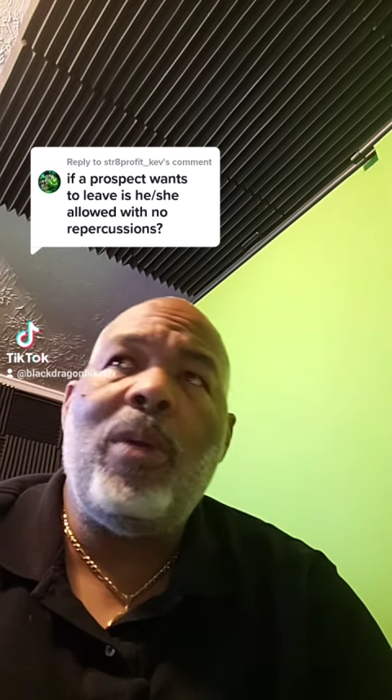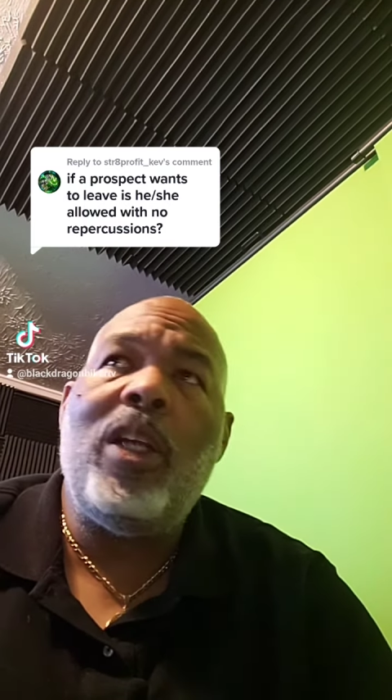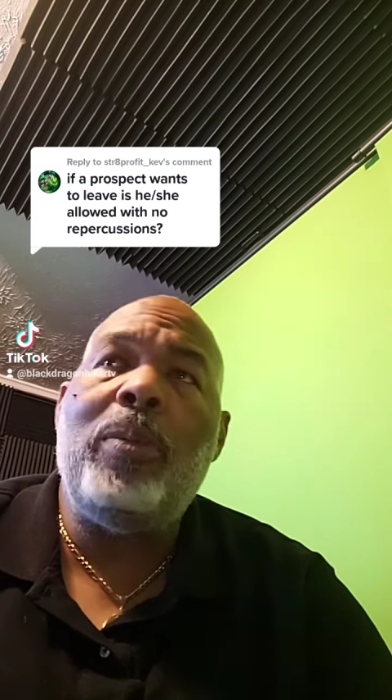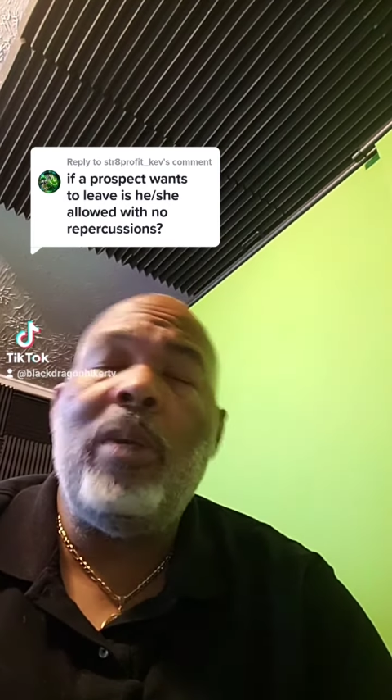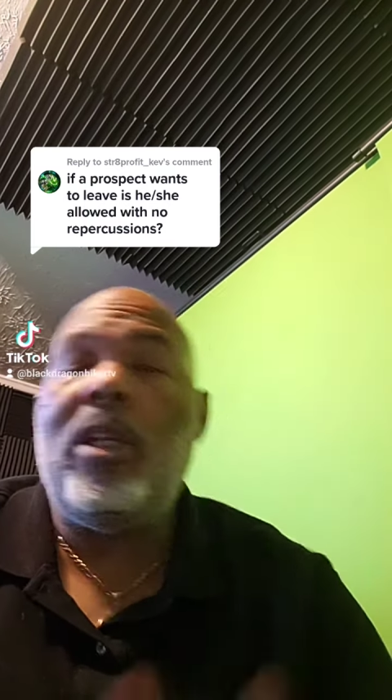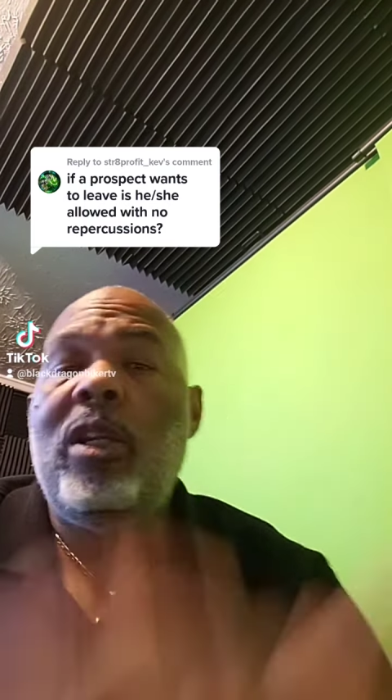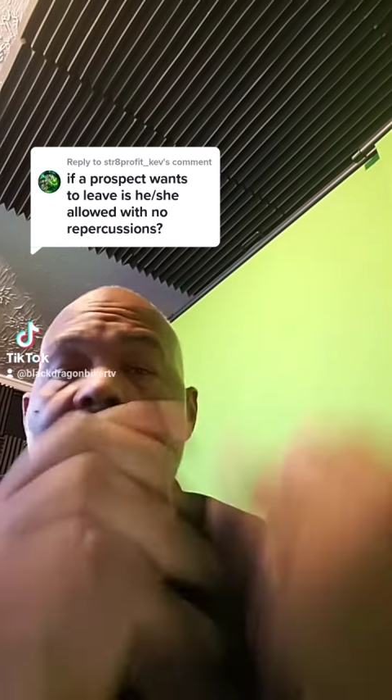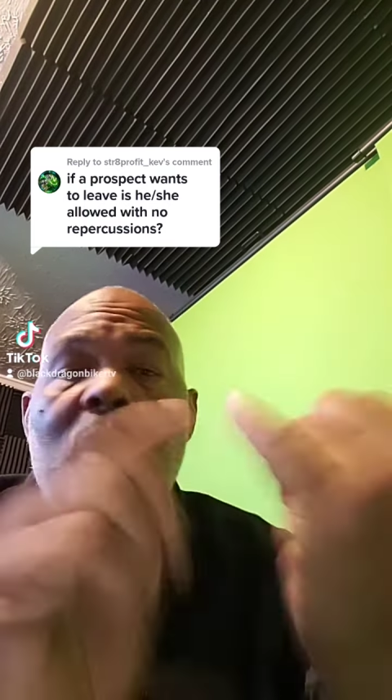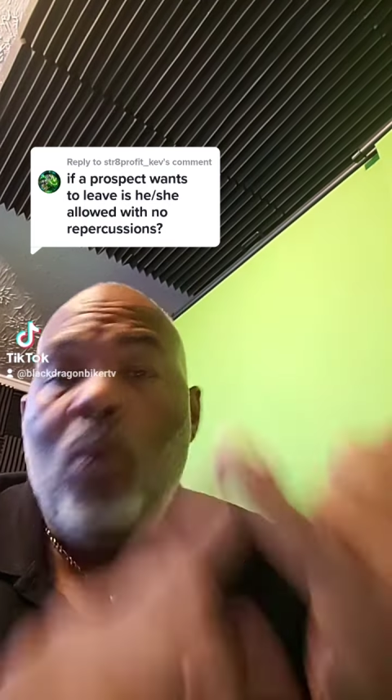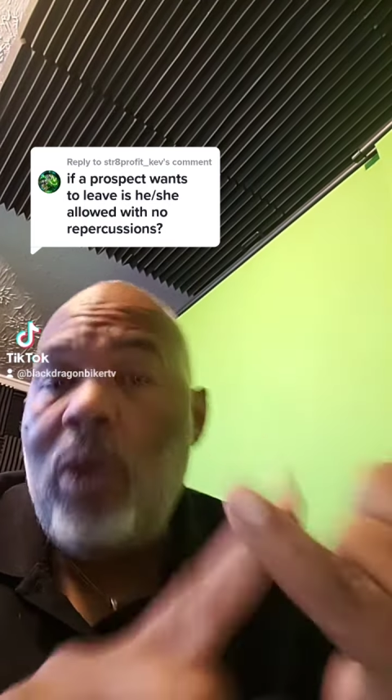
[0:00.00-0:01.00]
prospect
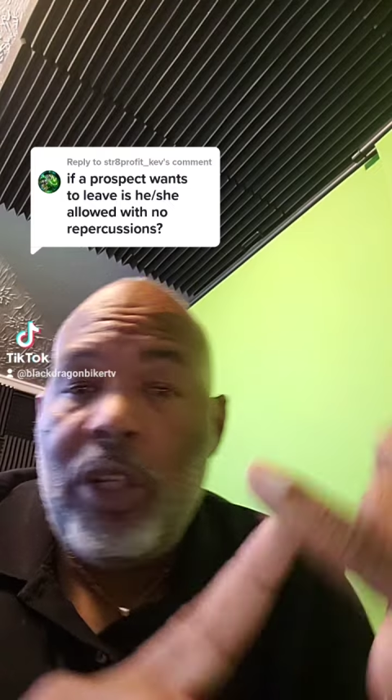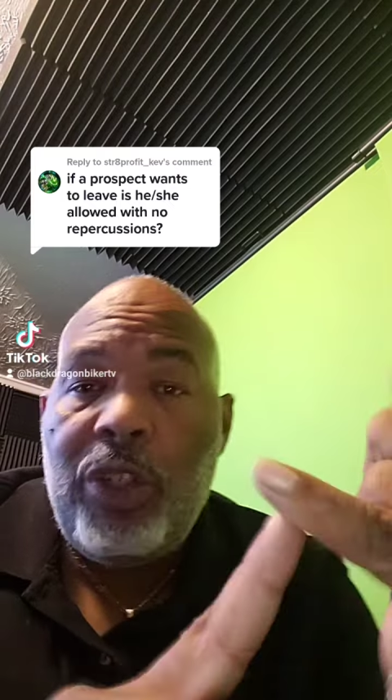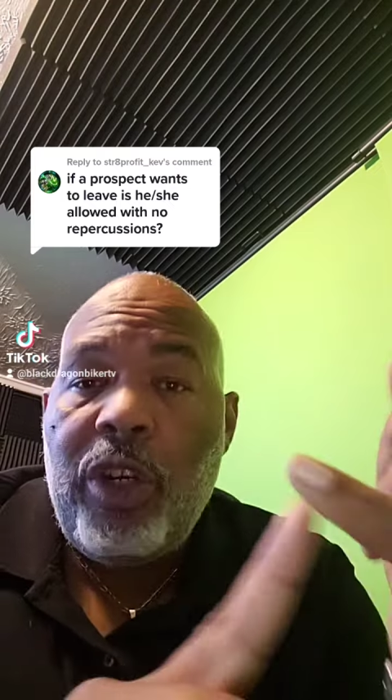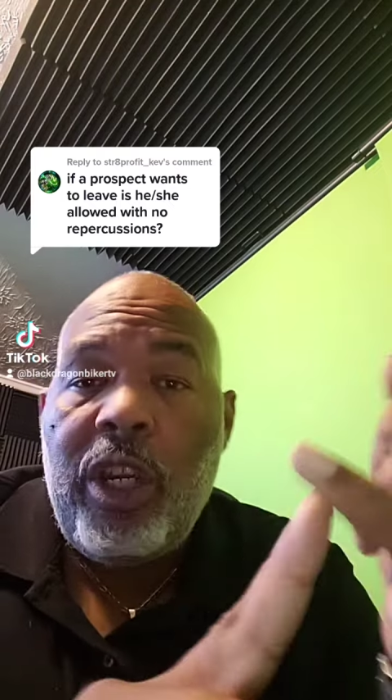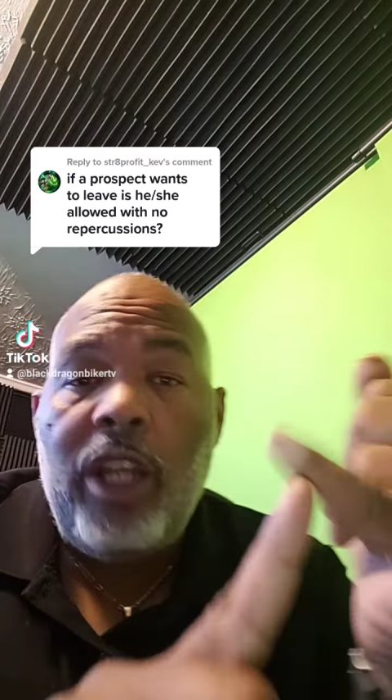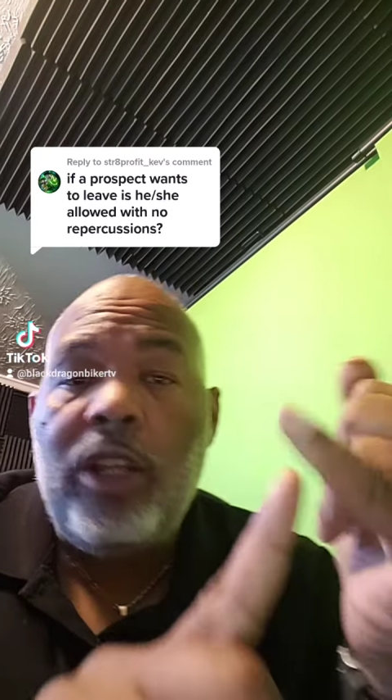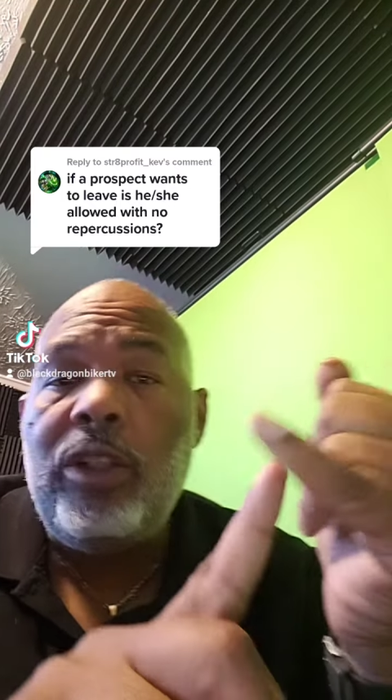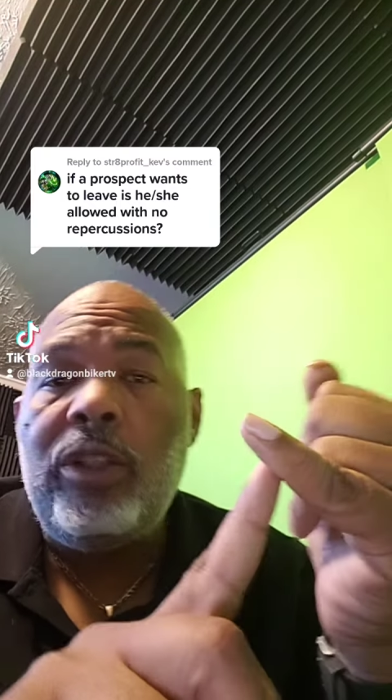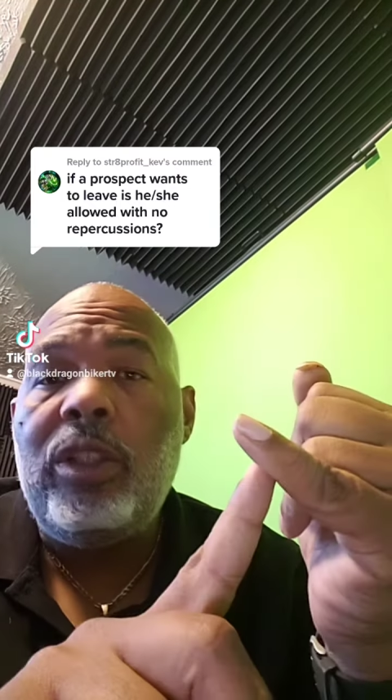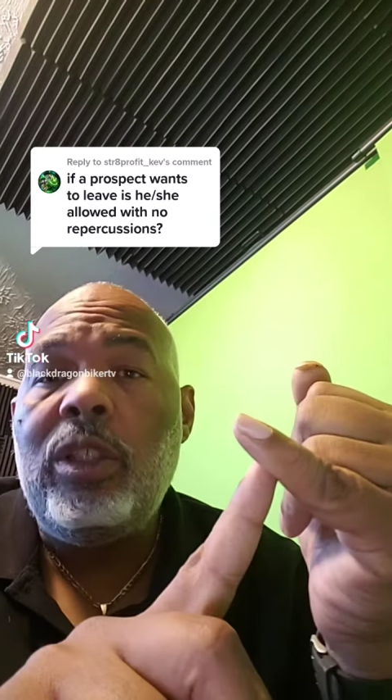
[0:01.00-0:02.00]
wears your
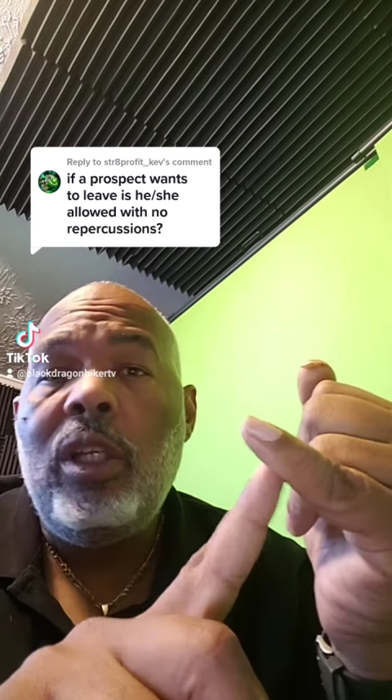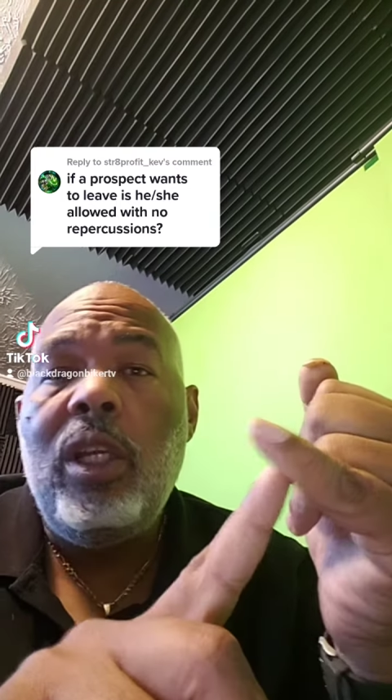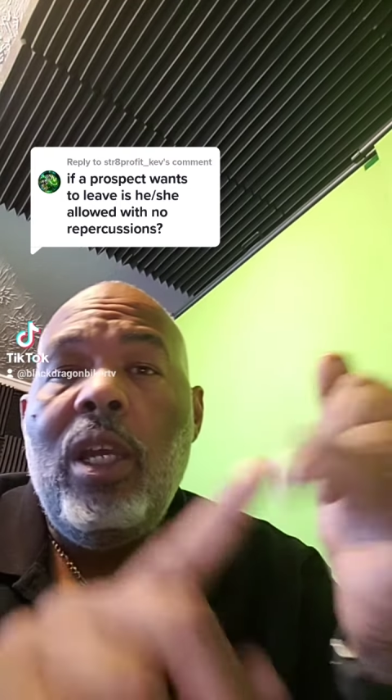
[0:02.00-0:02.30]
colors,